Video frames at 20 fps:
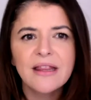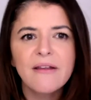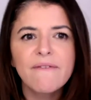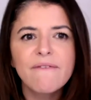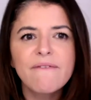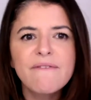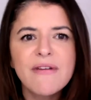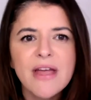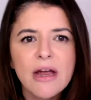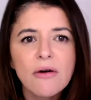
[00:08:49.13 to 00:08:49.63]

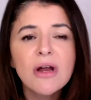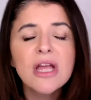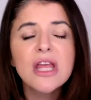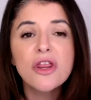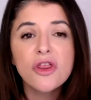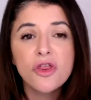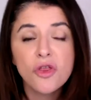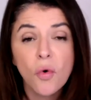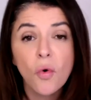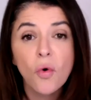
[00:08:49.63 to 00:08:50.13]
very
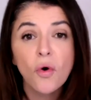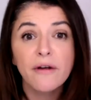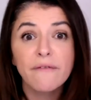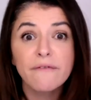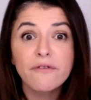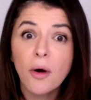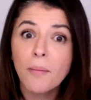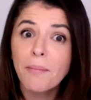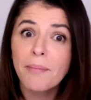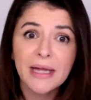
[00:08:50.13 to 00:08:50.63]
thought of
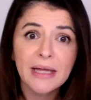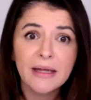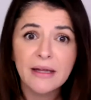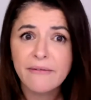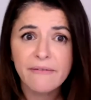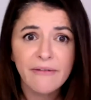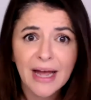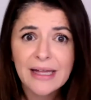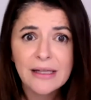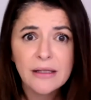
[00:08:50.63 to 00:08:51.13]
not being
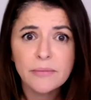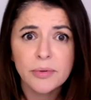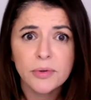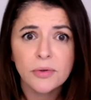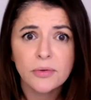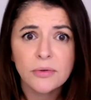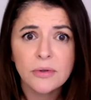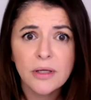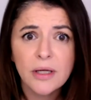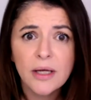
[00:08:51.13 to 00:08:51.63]
available.